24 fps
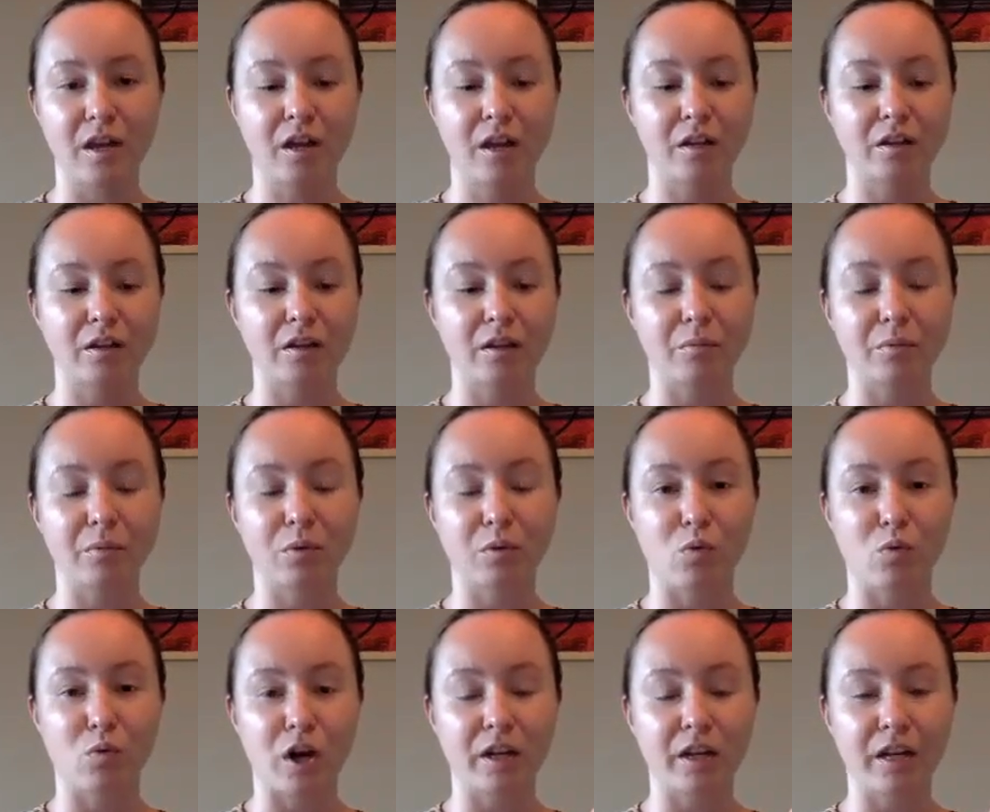Number
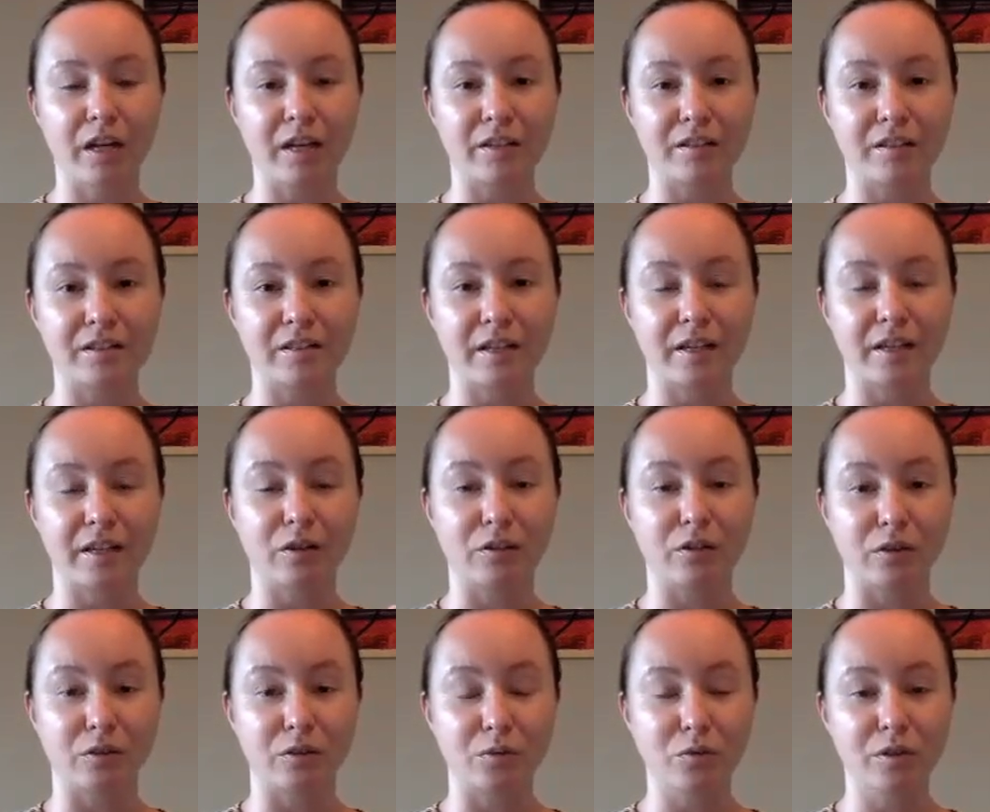one is a
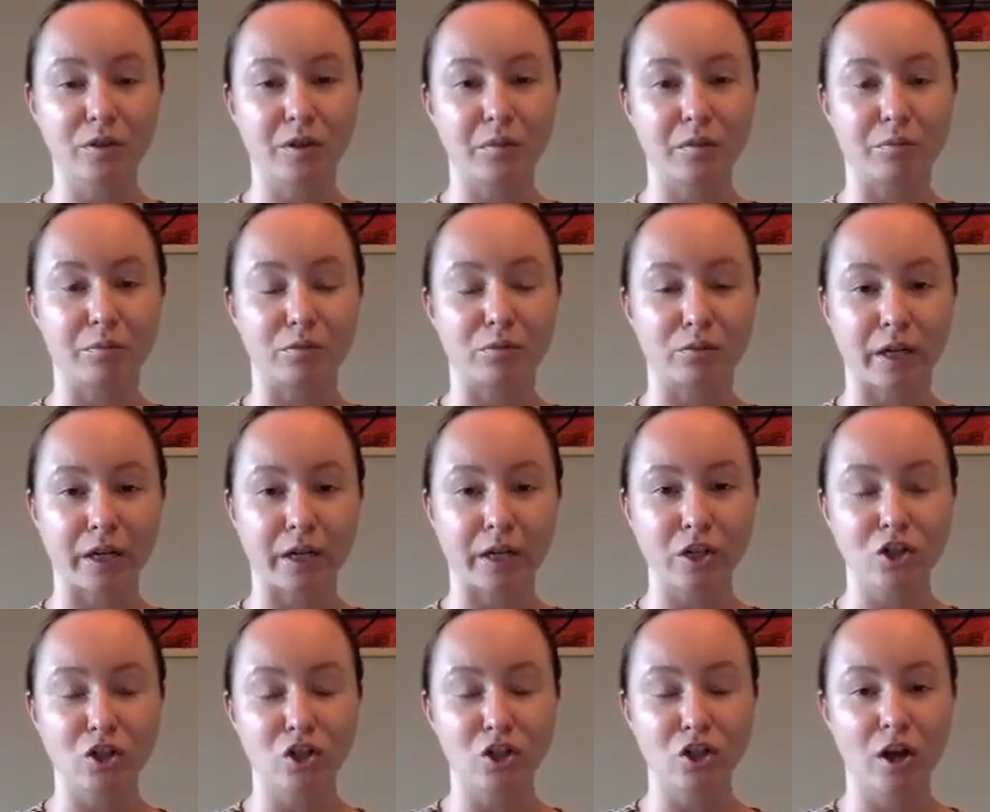glute
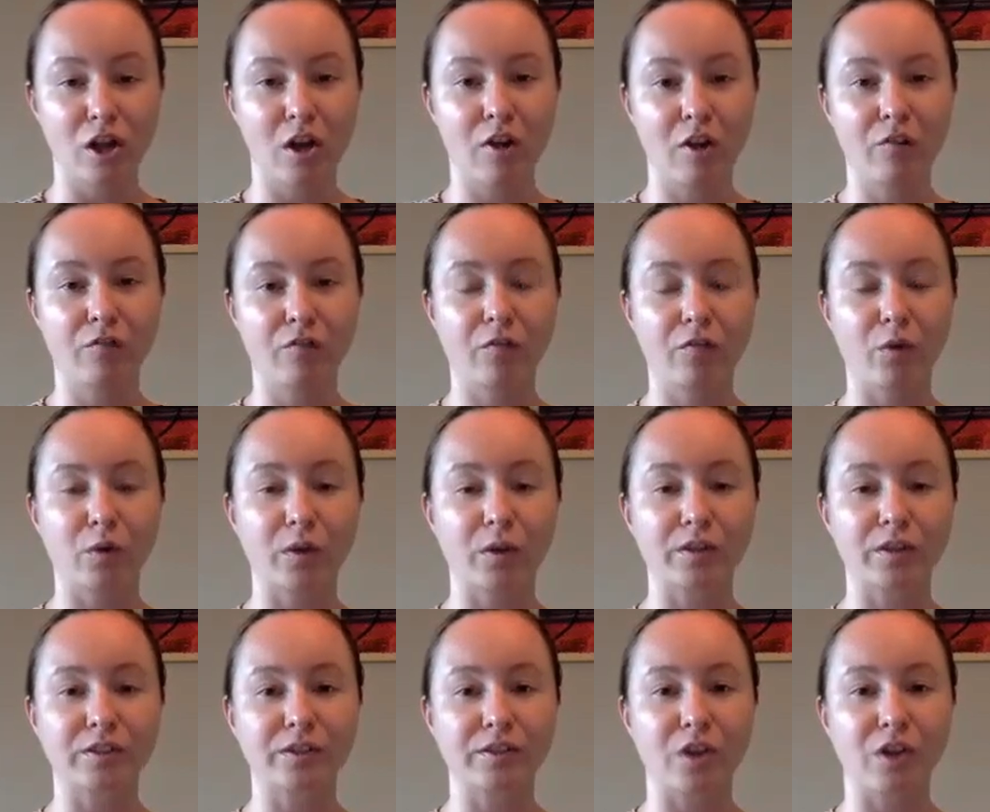bridge,
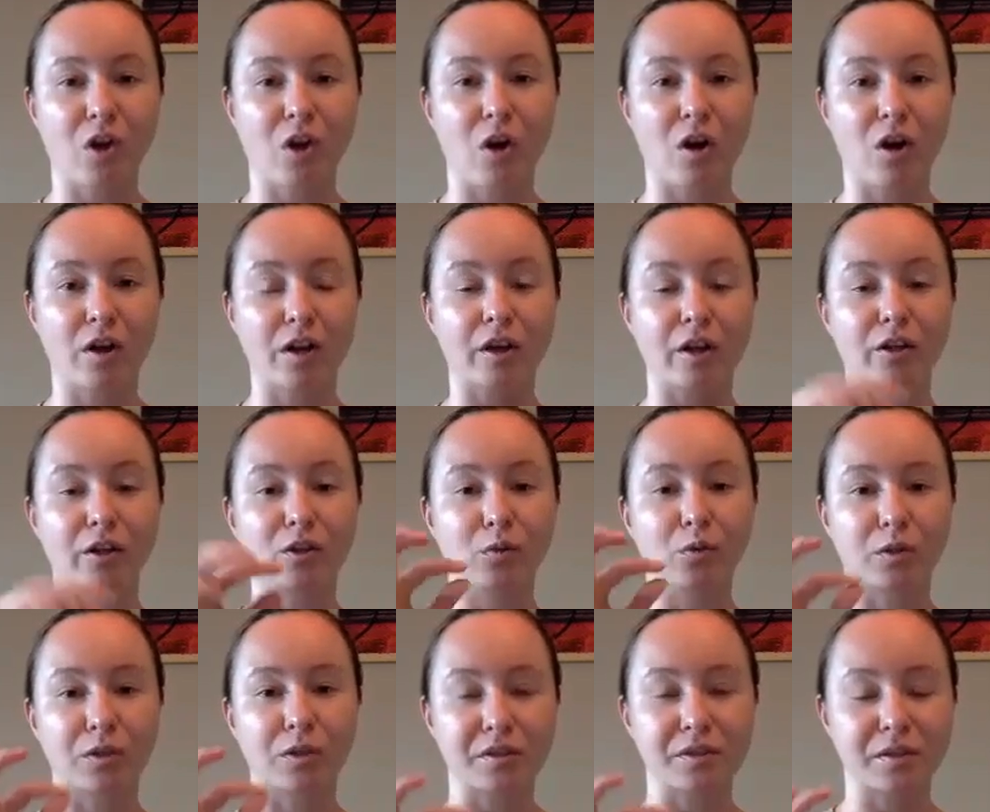focused on
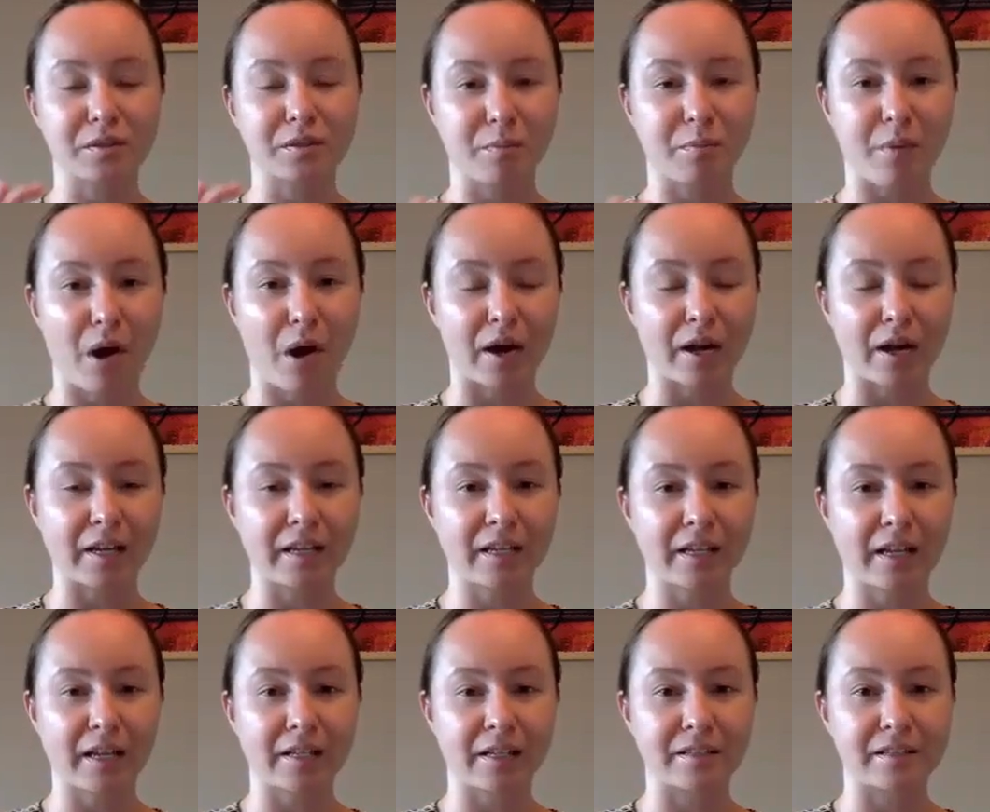your
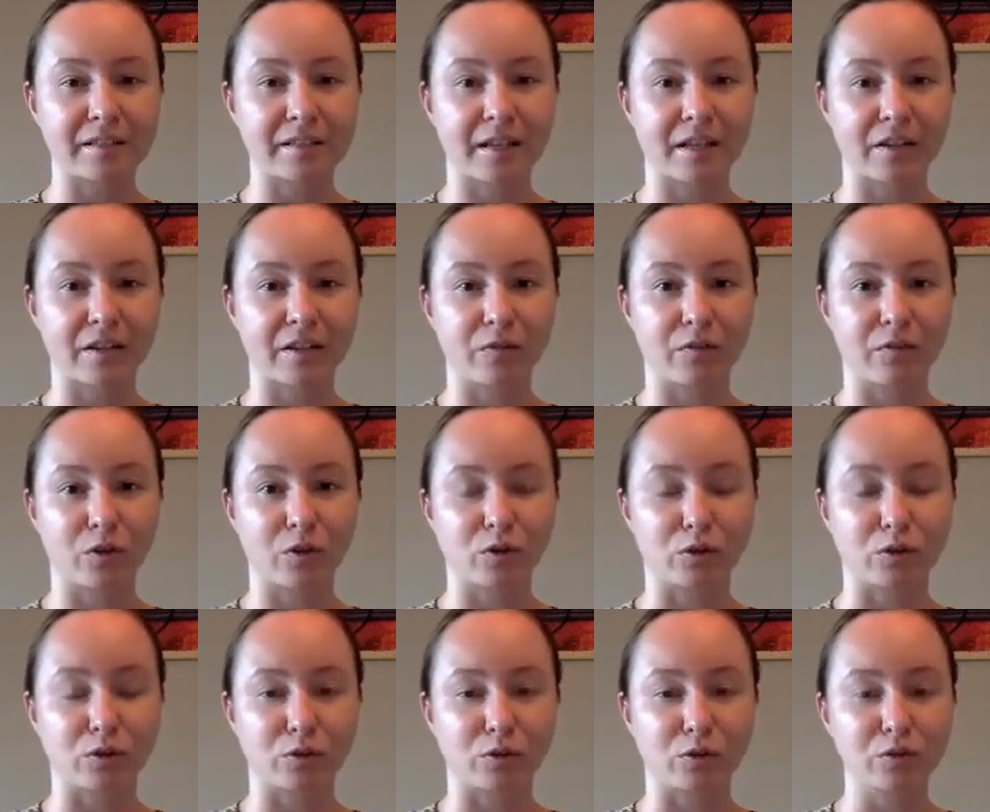spine instead of the
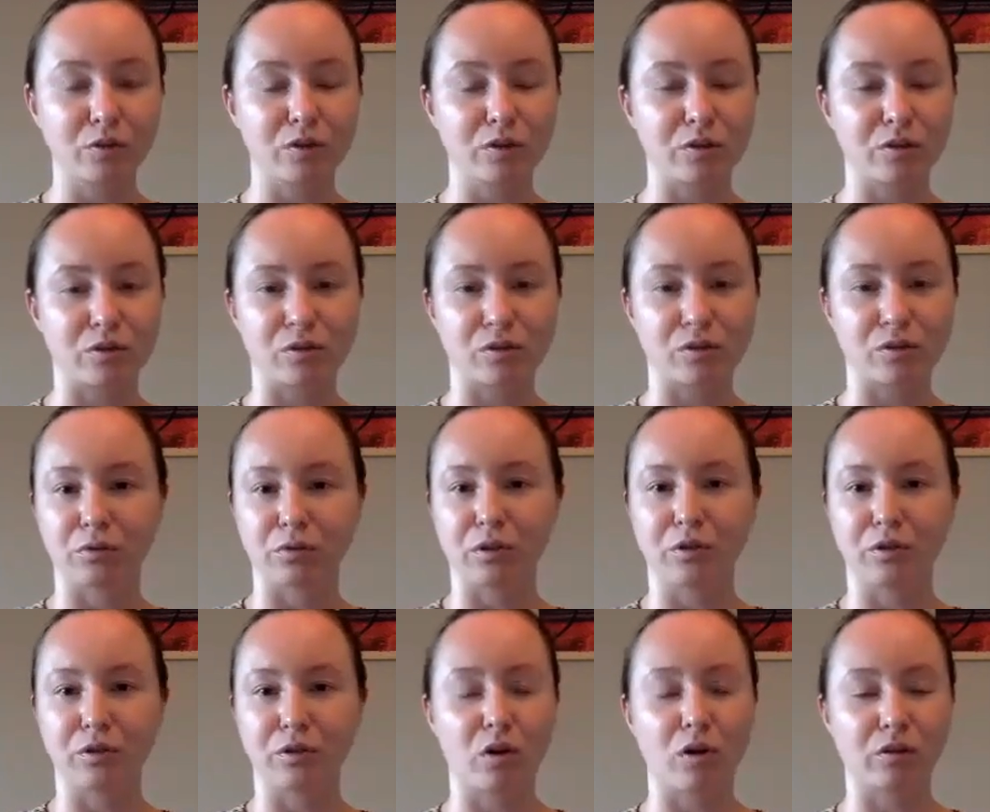glutes. And
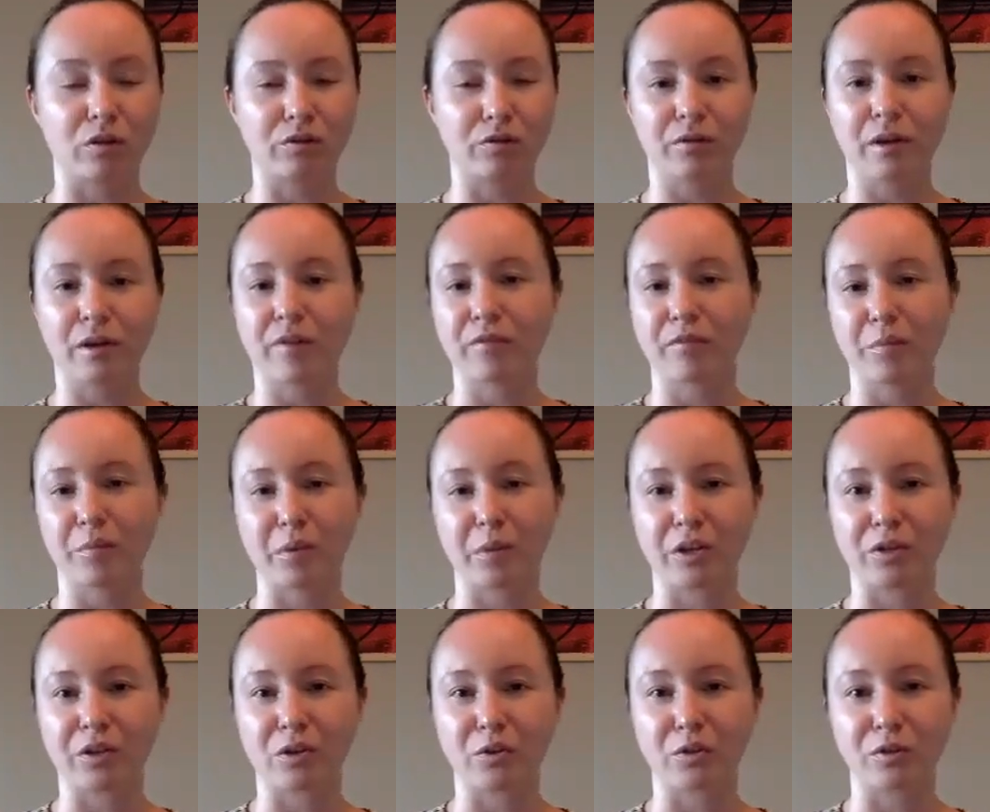so
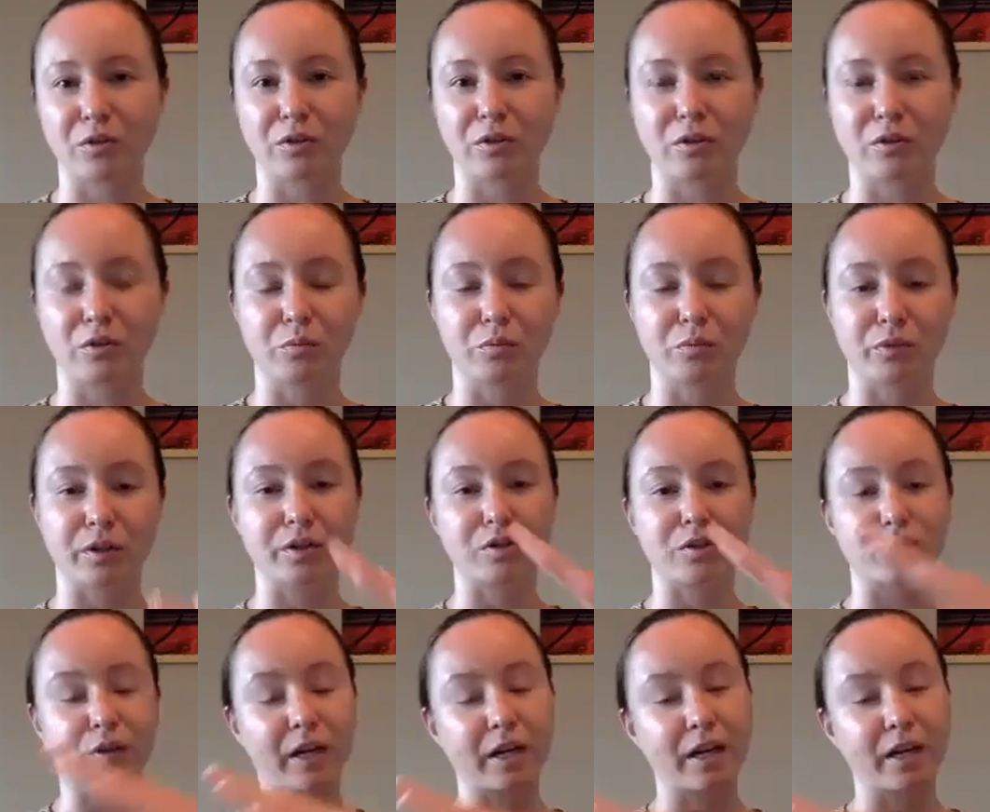everybody knows a glute
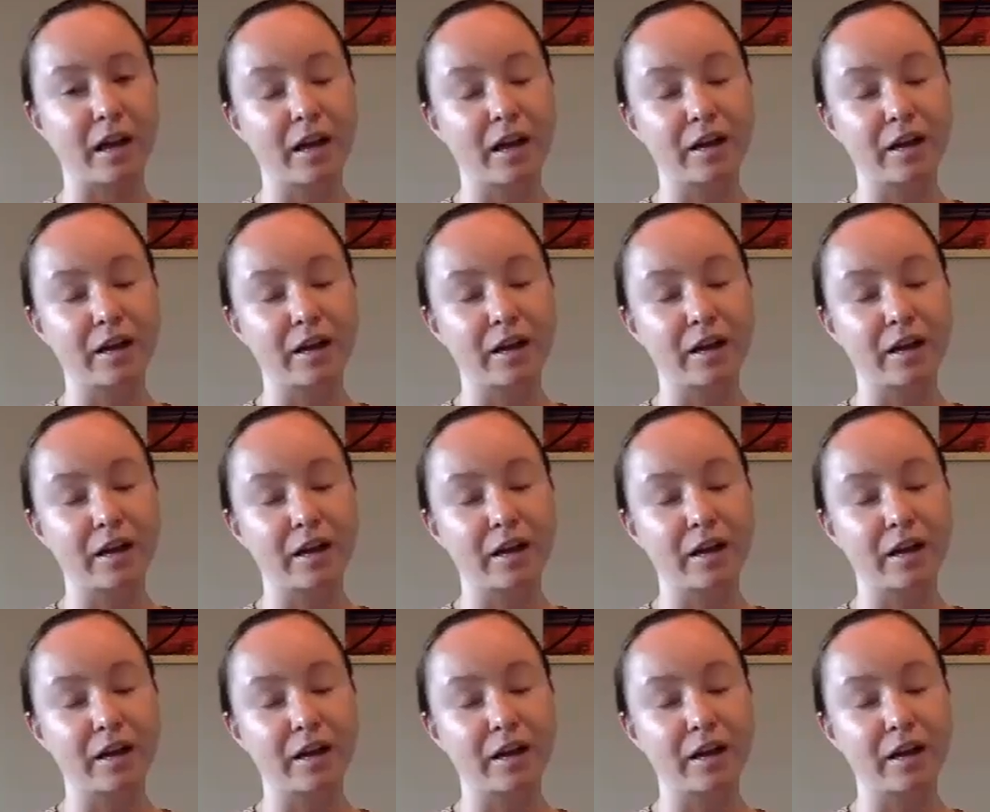bridge, right?